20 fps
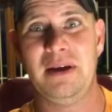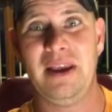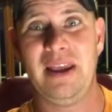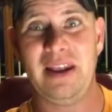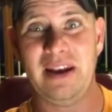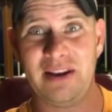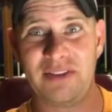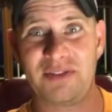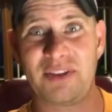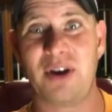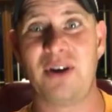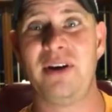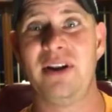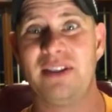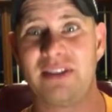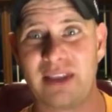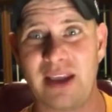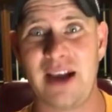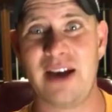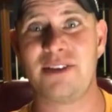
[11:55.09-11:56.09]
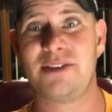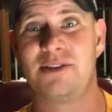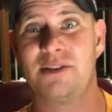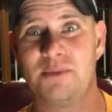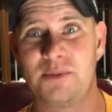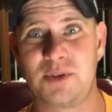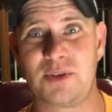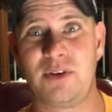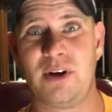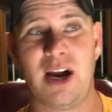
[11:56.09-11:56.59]
And in 30,000
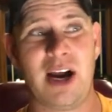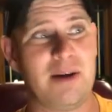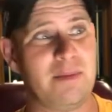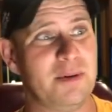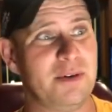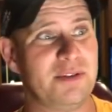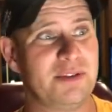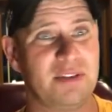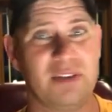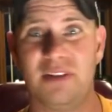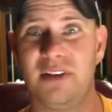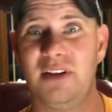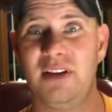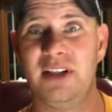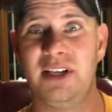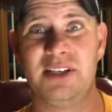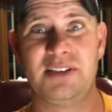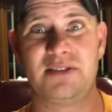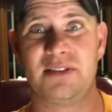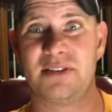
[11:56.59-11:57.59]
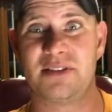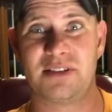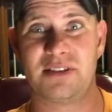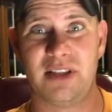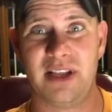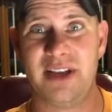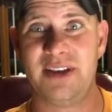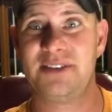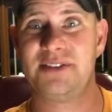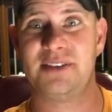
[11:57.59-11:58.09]
subscribers, the list is
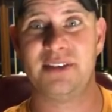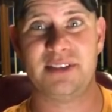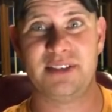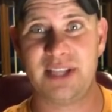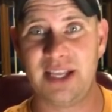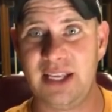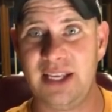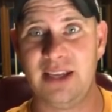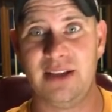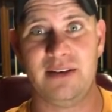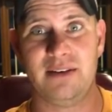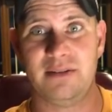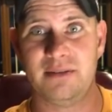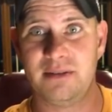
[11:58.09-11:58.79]
less than 10.